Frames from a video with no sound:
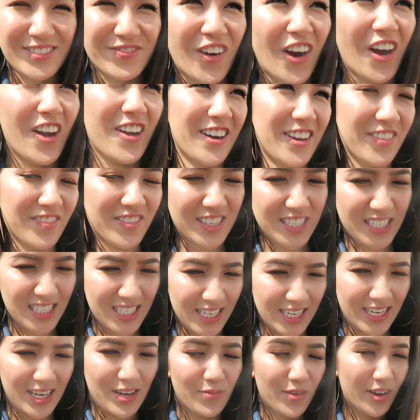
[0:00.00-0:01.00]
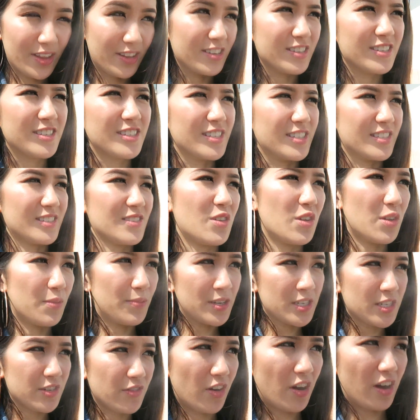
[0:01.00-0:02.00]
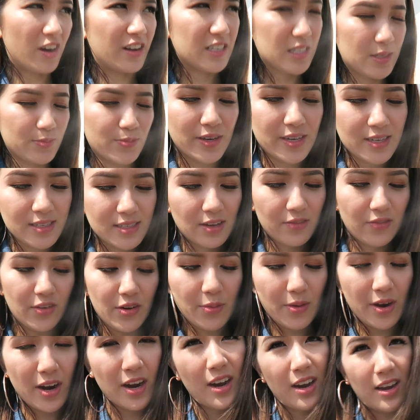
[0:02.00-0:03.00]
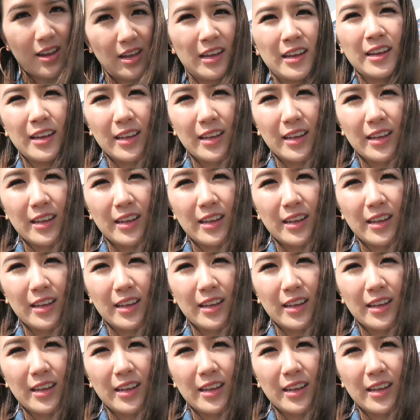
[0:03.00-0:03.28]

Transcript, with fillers: part of the city where there's just a whole bunch of hot springs everywhere.